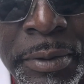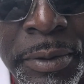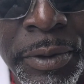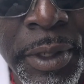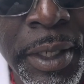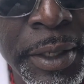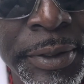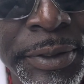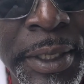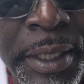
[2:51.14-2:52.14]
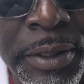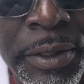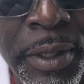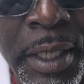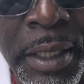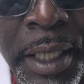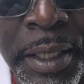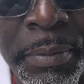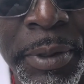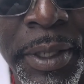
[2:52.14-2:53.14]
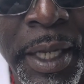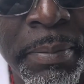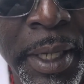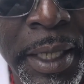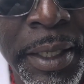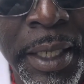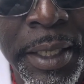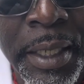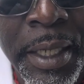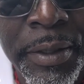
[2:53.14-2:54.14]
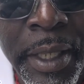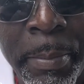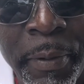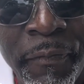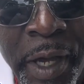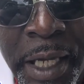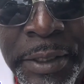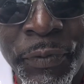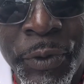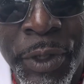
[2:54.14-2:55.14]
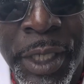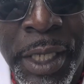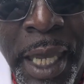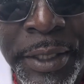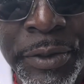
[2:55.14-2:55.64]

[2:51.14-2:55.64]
You got to understand, you got to let him be that man that get, that provides for you. He has